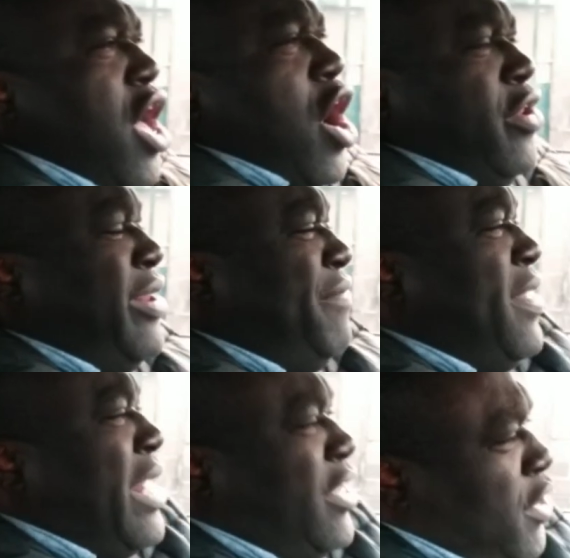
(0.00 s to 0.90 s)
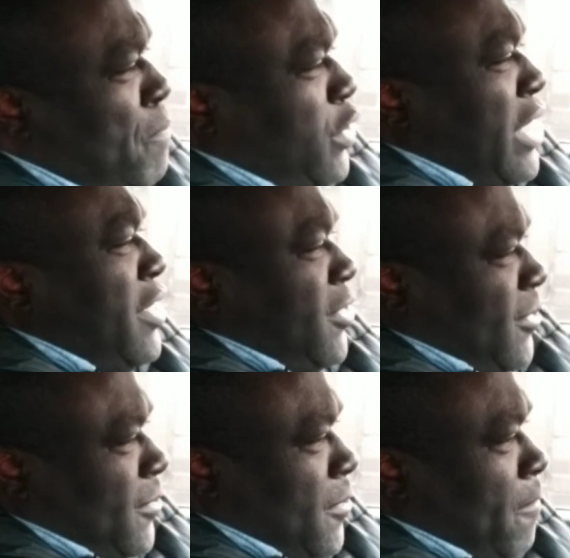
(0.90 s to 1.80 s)
Another thing that is important
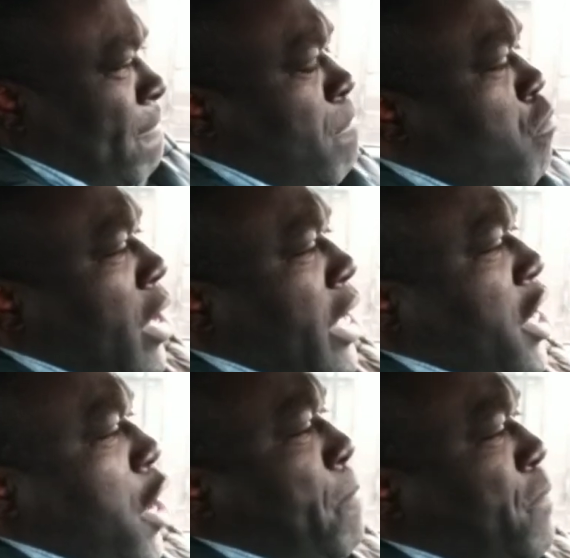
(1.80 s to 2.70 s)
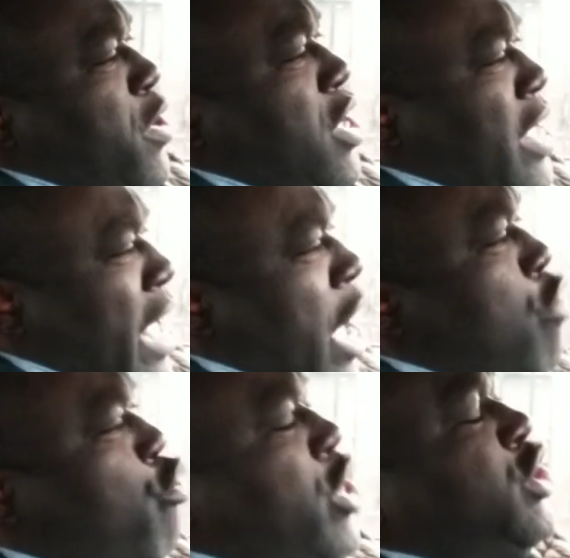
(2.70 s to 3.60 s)
is keep a
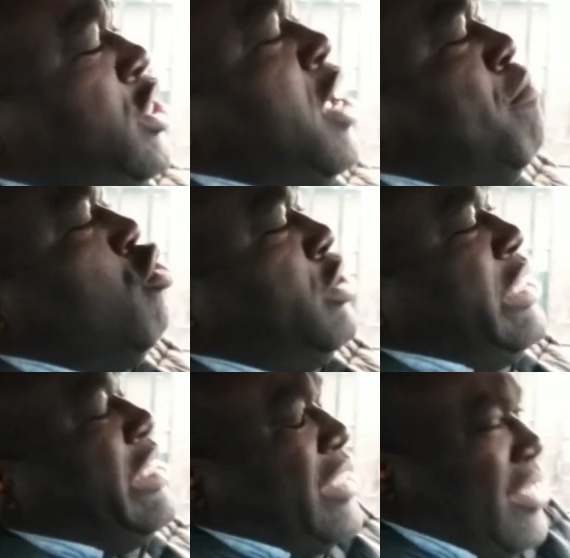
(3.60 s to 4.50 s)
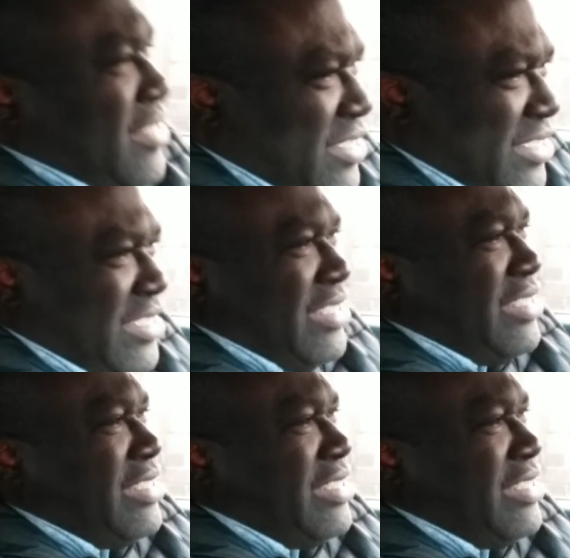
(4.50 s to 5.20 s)
reasonable distance.